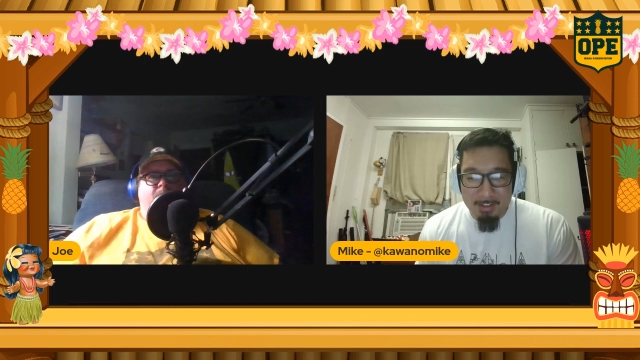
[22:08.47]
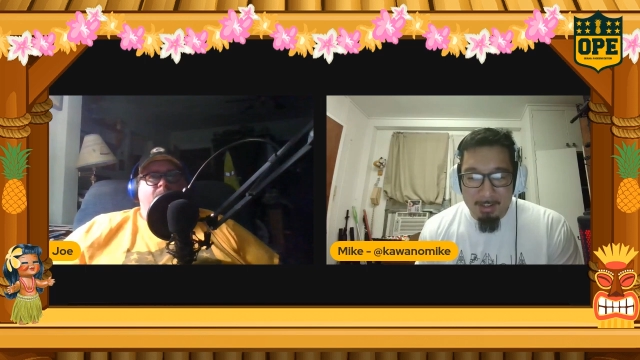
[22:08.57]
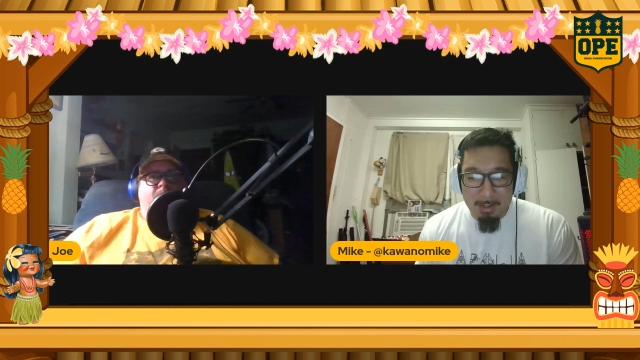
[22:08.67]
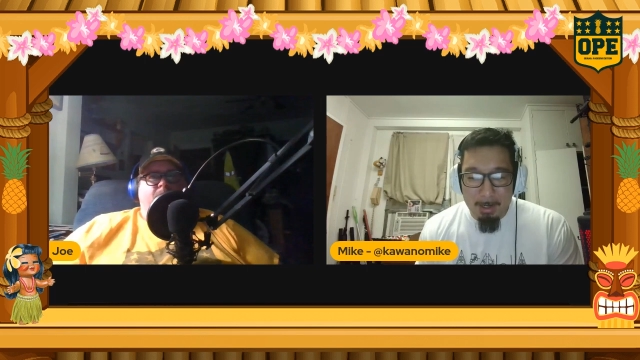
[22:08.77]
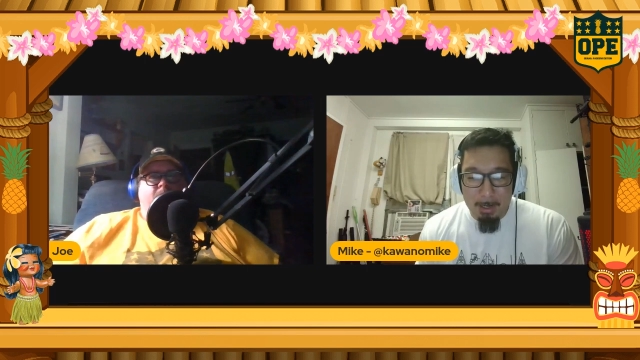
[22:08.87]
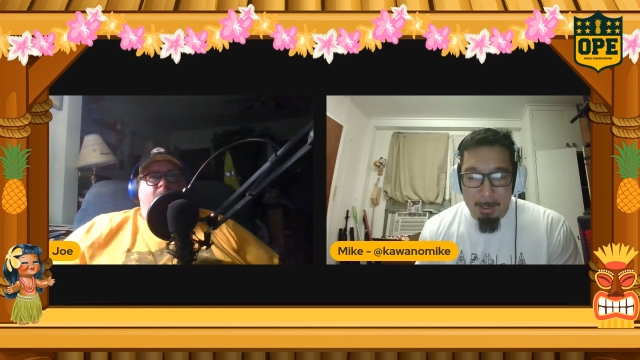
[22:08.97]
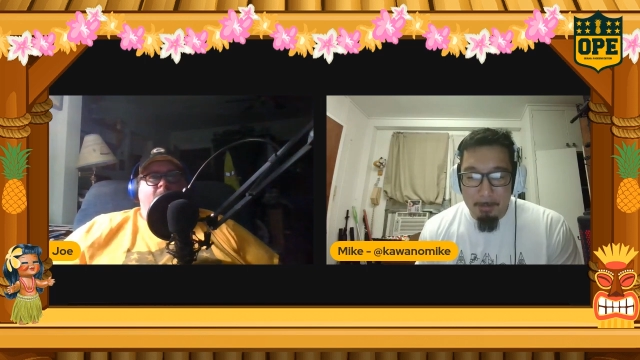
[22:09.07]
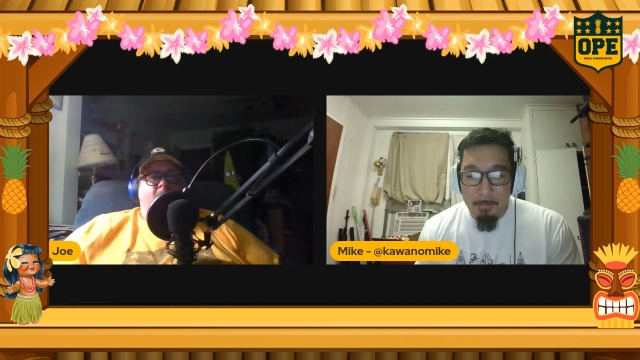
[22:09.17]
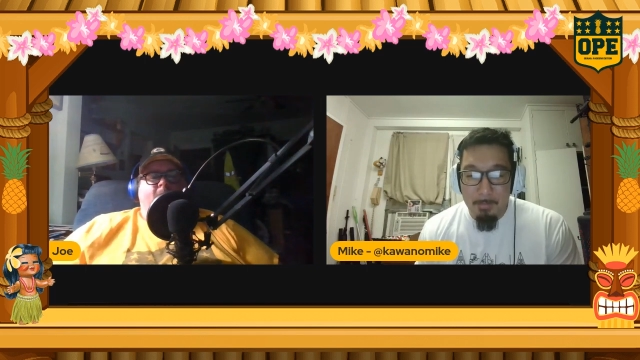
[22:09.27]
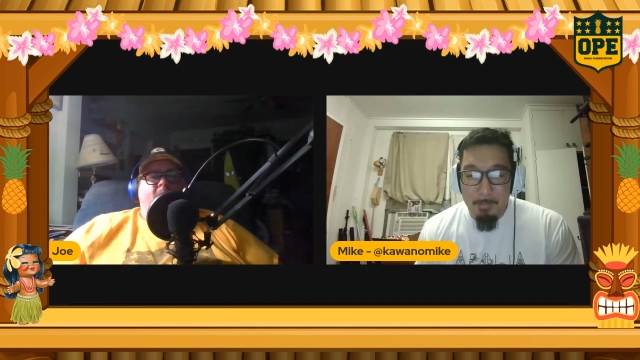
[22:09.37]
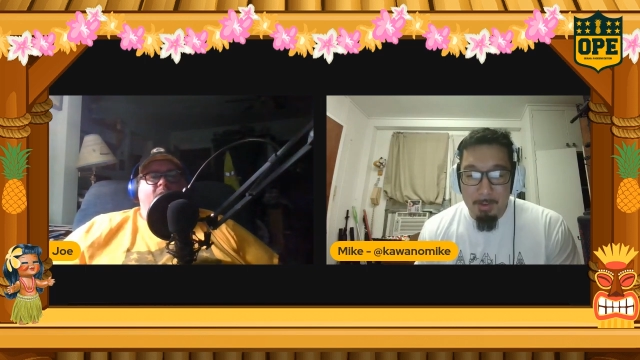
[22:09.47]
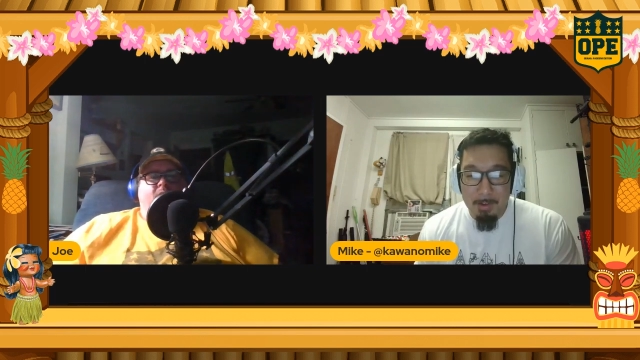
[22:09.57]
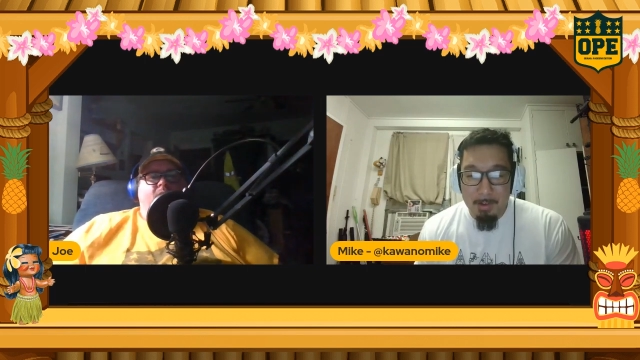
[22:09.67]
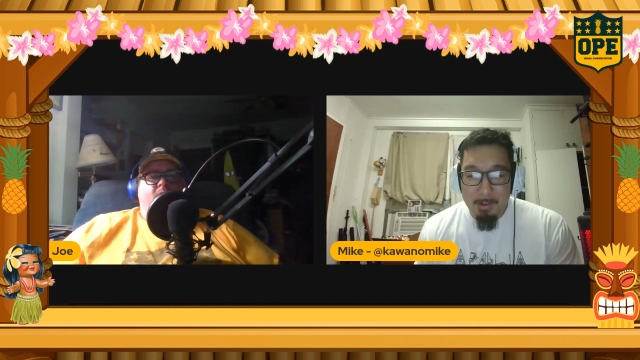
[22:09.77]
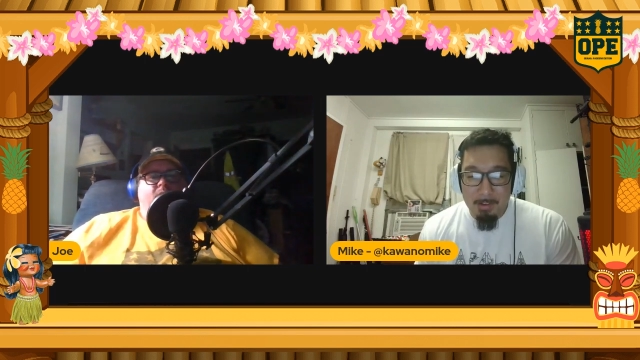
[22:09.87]

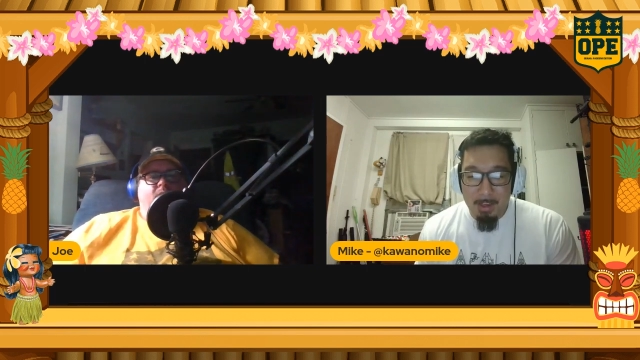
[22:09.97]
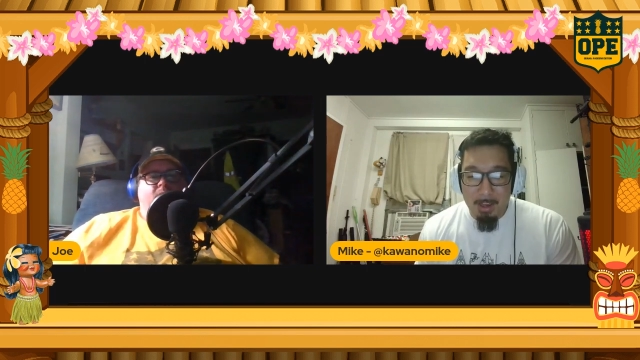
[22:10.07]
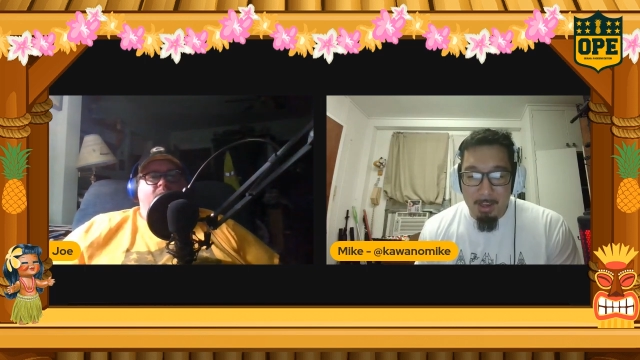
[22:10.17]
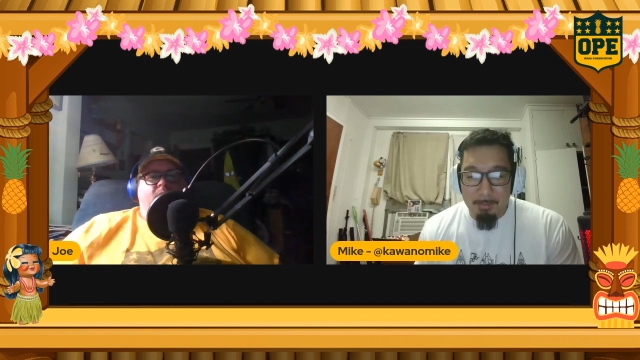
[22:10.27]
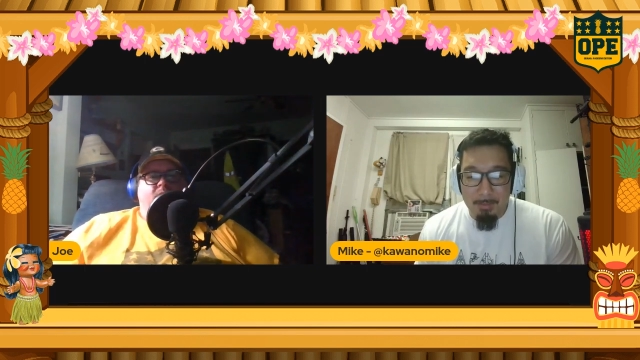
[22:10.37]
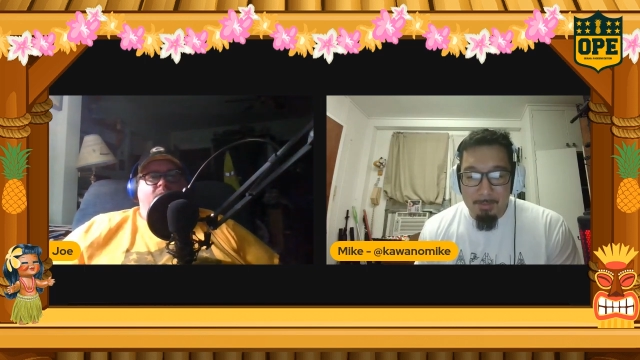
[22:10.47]
Yeah,